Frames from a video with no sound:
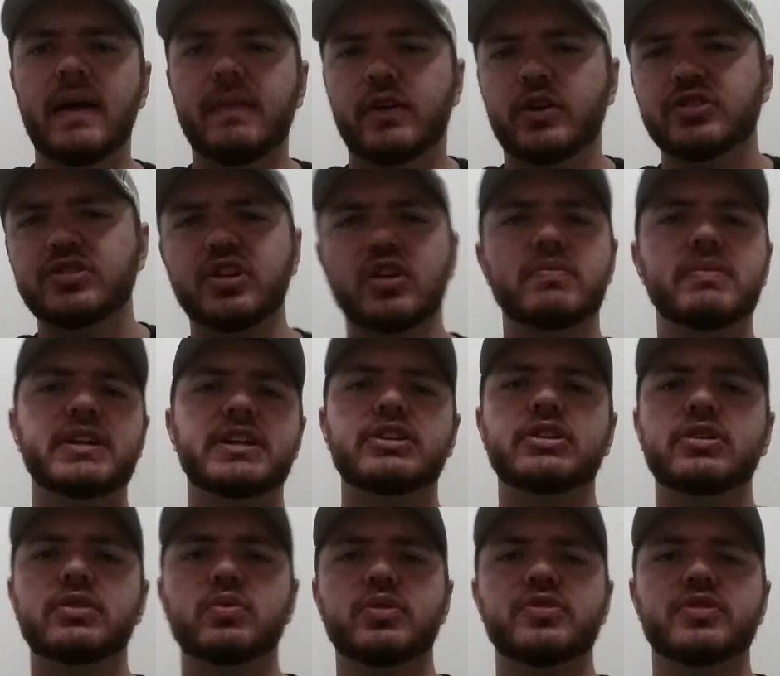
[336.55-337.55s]
There's so many
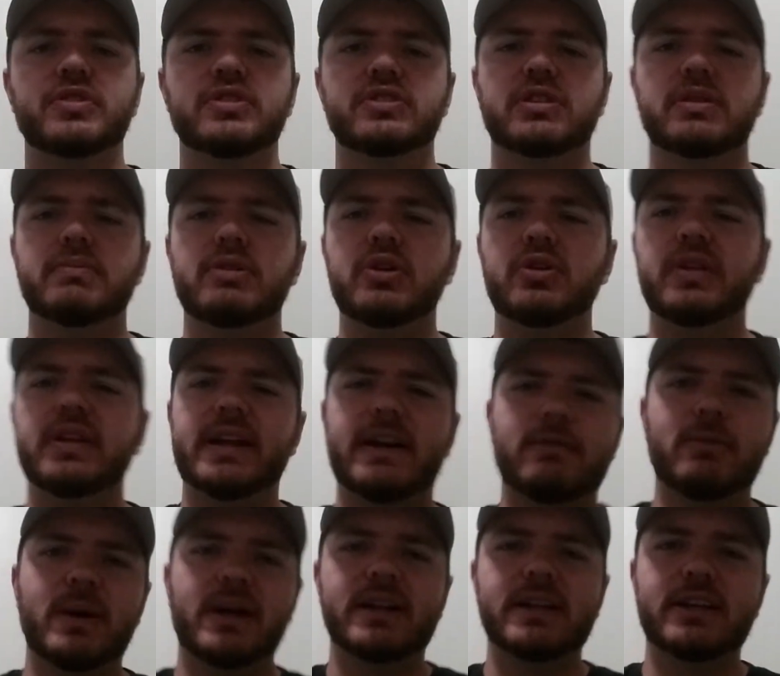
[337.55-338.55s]
good ones in this community.
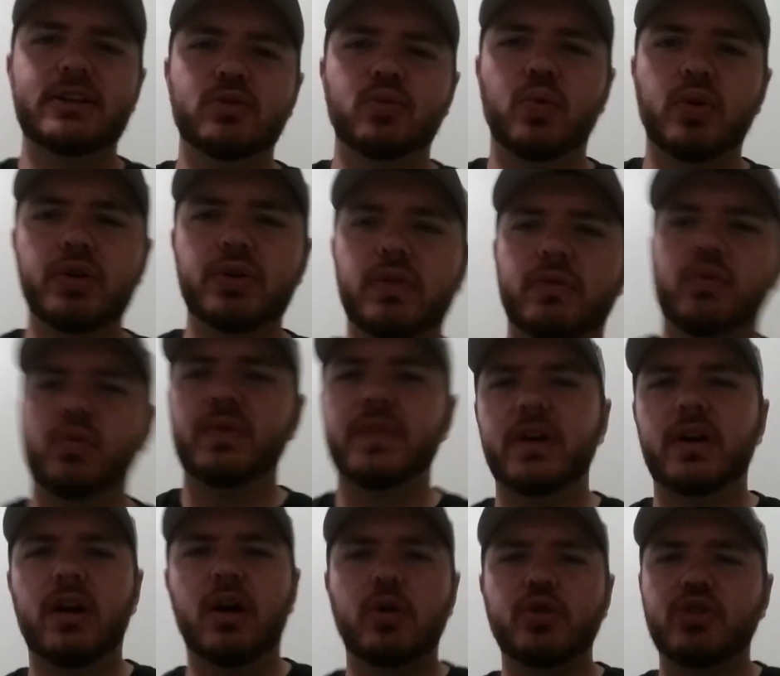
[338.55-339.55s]
Everybody is wonderful, and
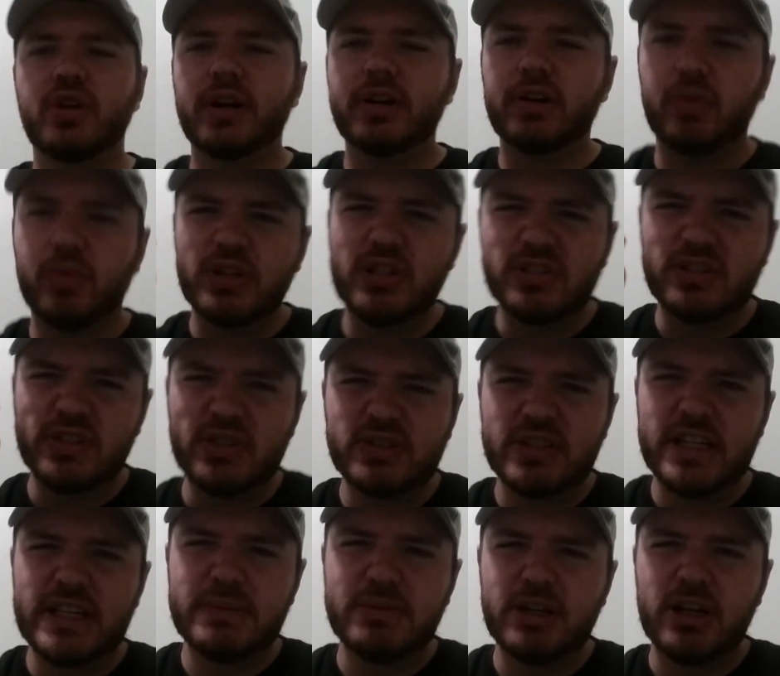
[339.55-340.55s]
they're all trying to reach the
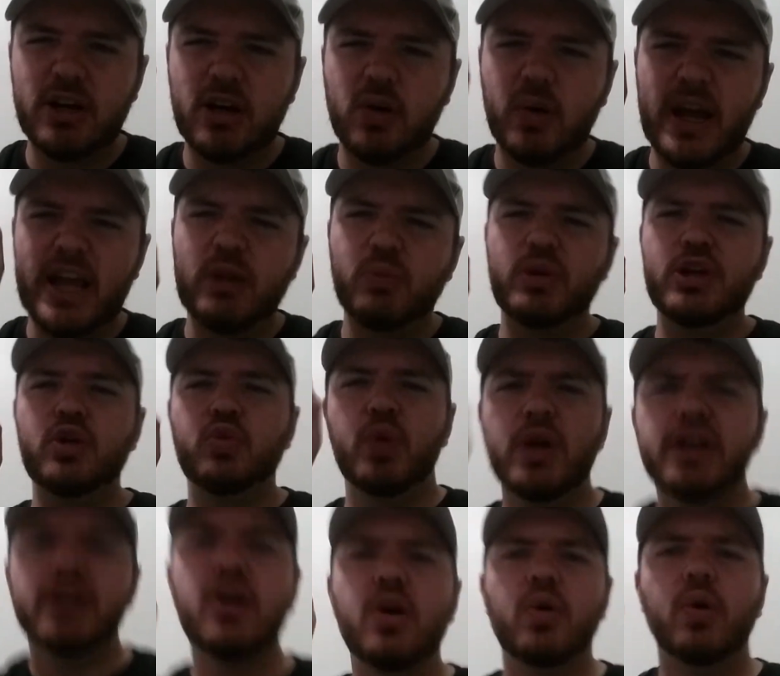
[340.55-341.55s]
same goal. And we
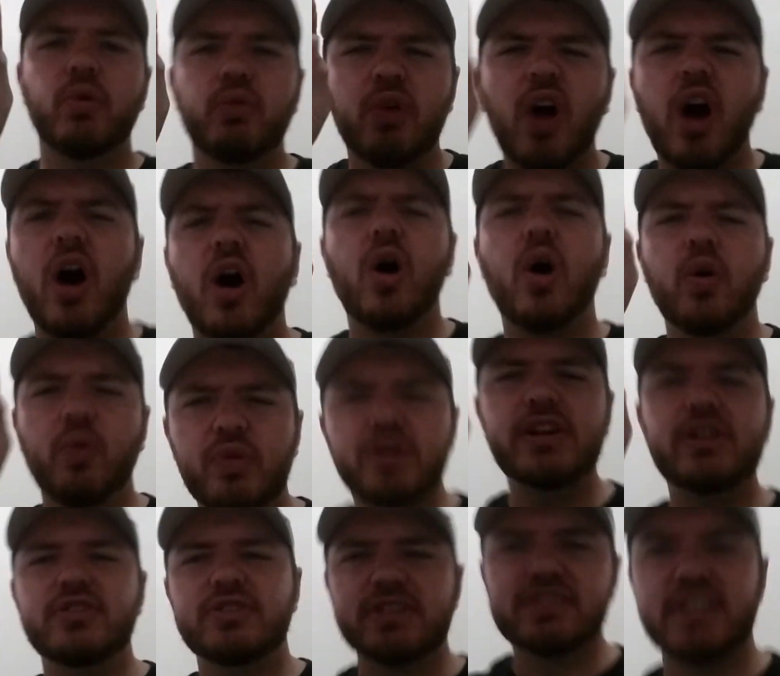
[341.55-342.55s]
will all
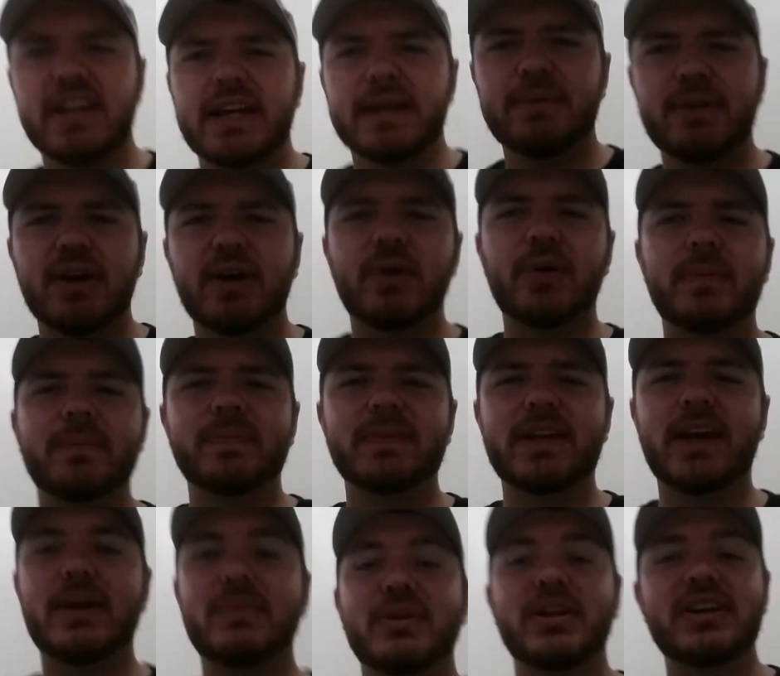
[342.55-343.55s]
reach the same goal.
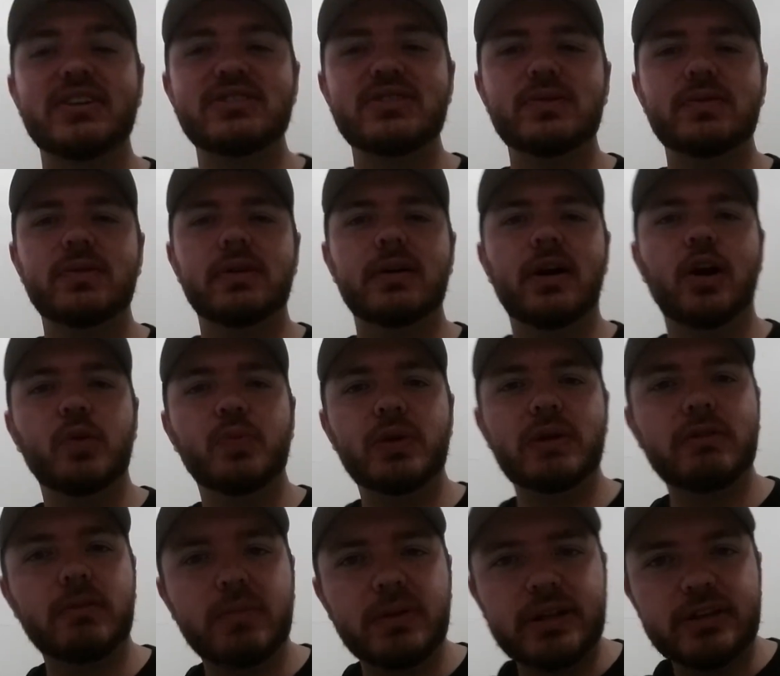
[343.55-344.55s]
God bless you. Hope you
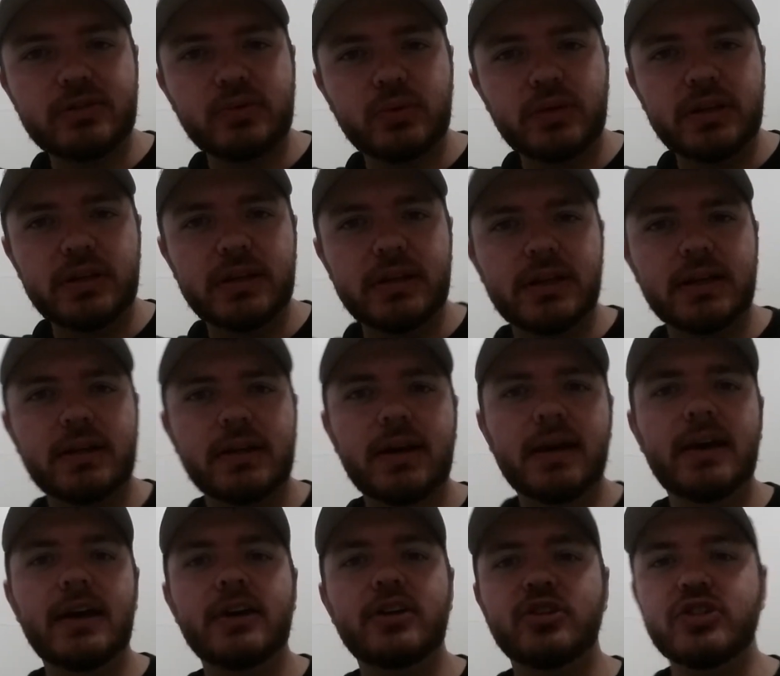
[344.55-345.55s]
have a blessed
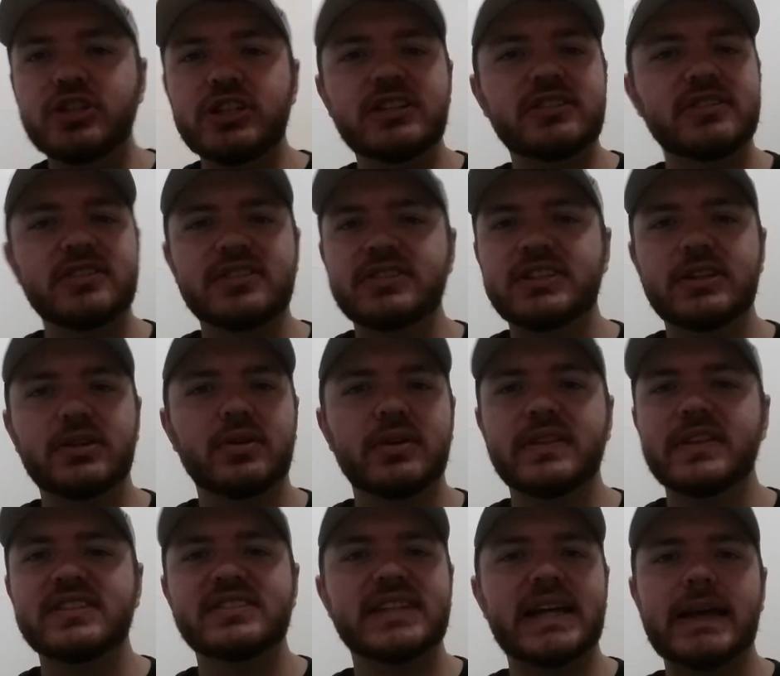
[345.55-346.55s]
weekend. Jesus still
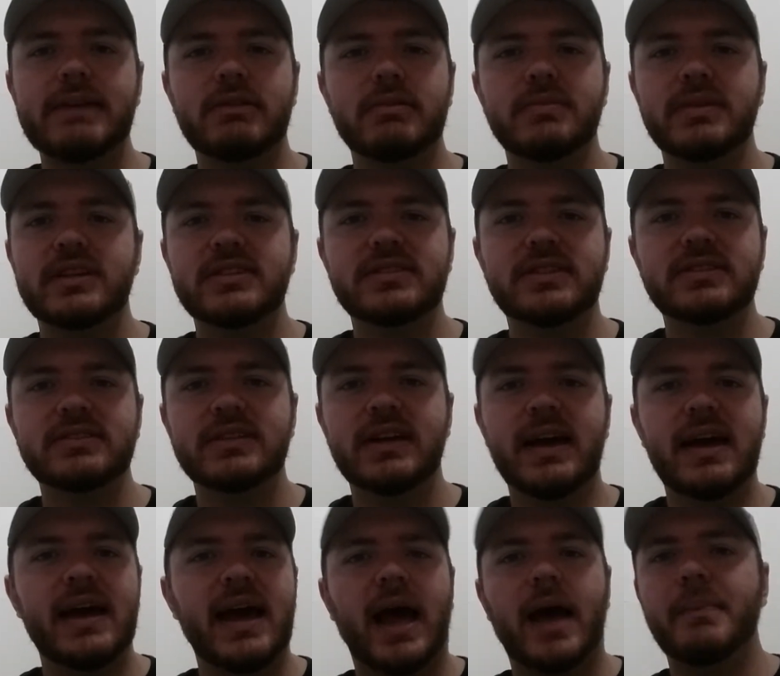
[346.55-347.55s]
in the saving business.
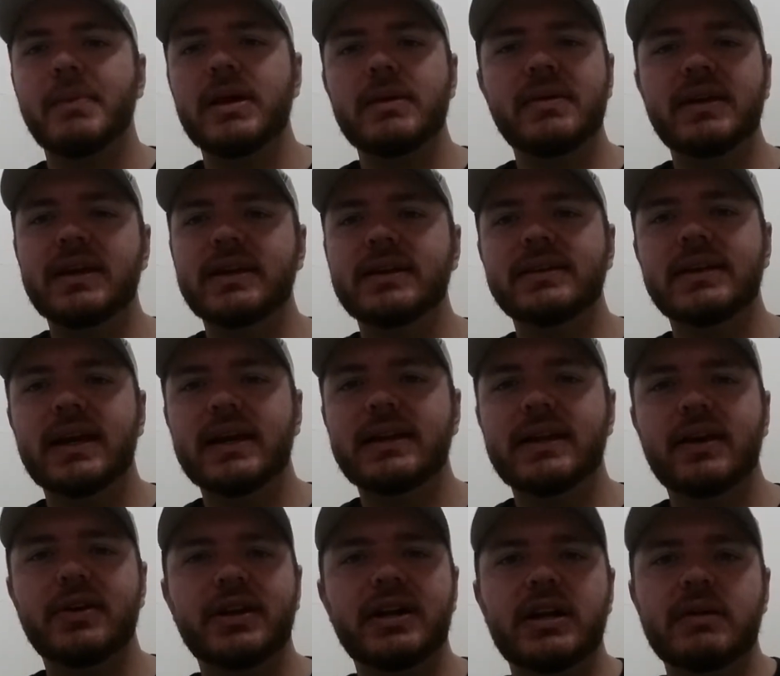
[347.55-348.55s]
I may be in debt
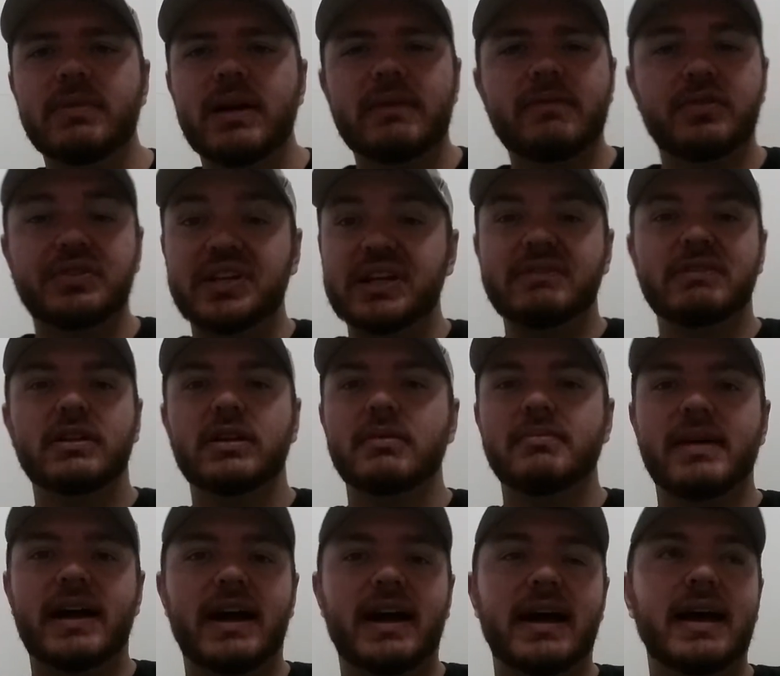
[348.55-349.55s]
down here, but I'm forgiven of
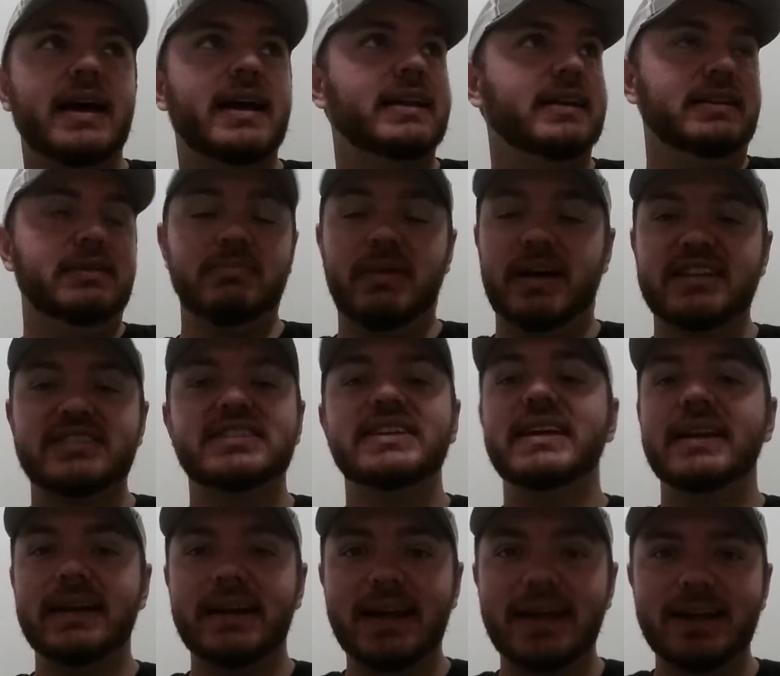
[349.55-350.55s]
my, my
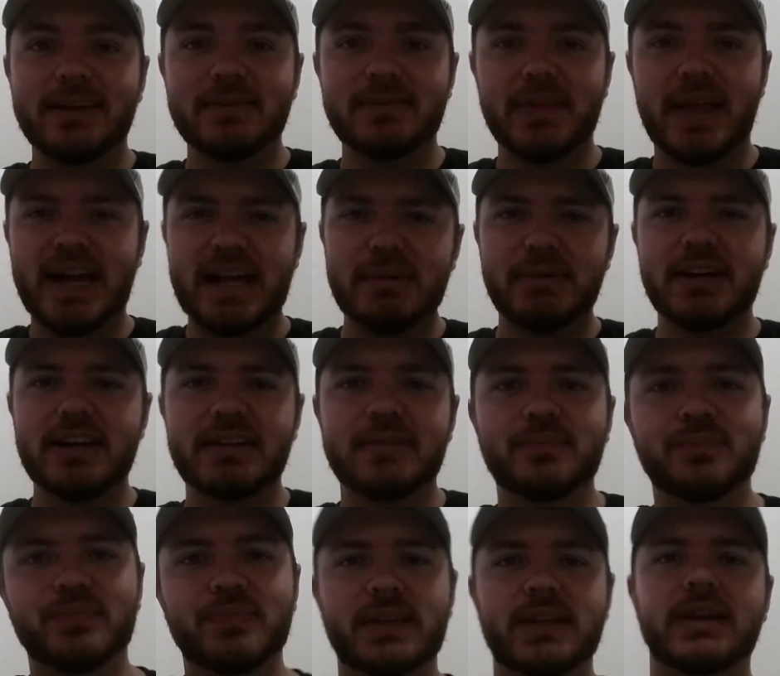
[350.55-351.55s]
sin debt.
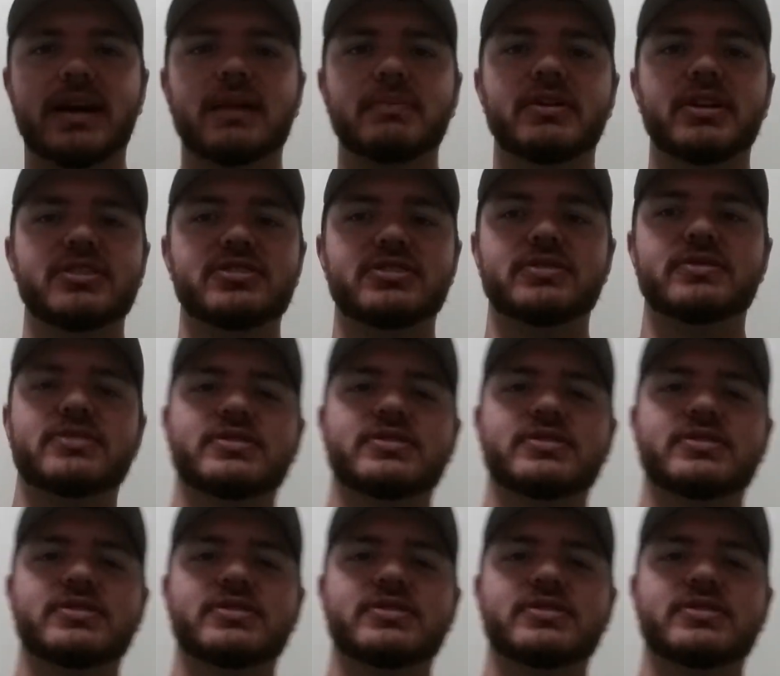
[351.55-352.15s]
Amen. God bless you.